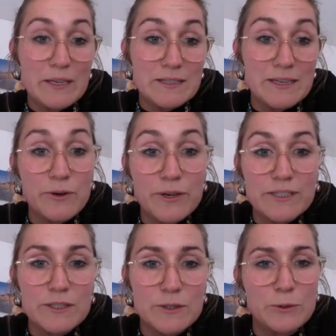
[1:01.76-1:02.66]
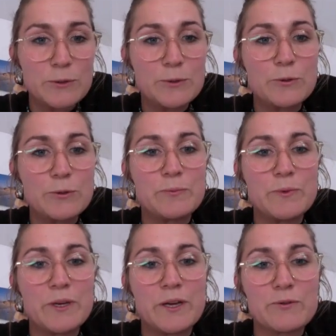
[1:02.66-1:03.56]
series
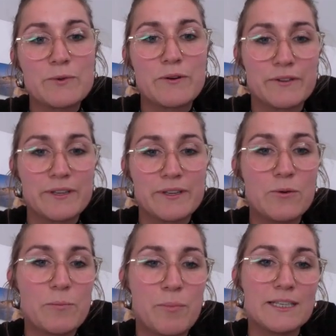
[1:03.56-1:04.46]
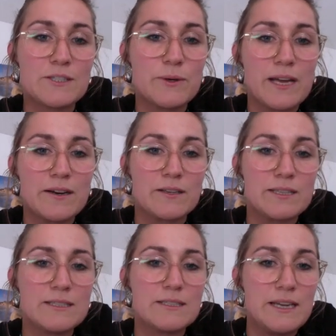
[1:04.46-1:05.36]
because we were thinking what binds together
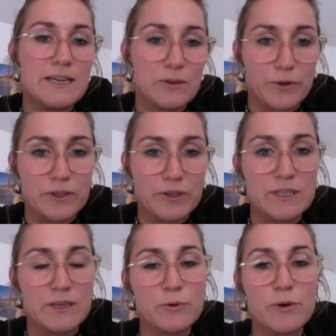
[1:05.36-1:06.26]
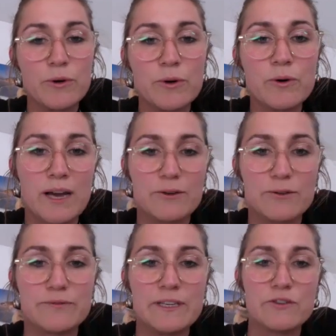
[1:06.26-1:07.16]
these networks, and we're all kind
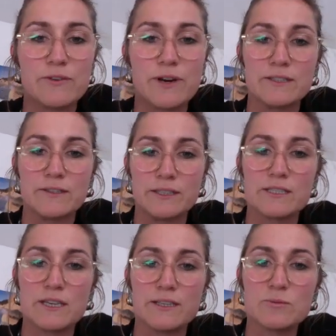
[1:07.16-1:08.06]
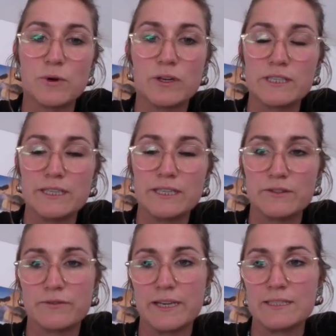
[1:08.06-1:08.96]
of interacting on this science policy
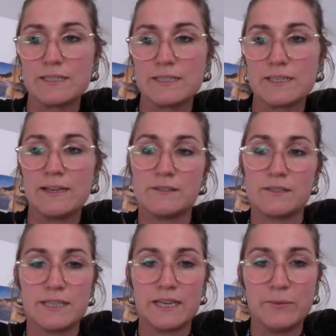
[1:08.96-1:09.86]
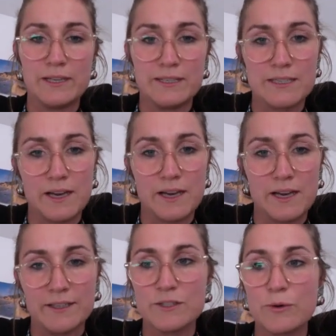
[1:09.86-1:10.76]
interface in sustainability
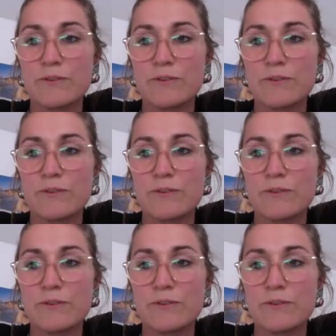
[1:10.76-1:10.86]
science.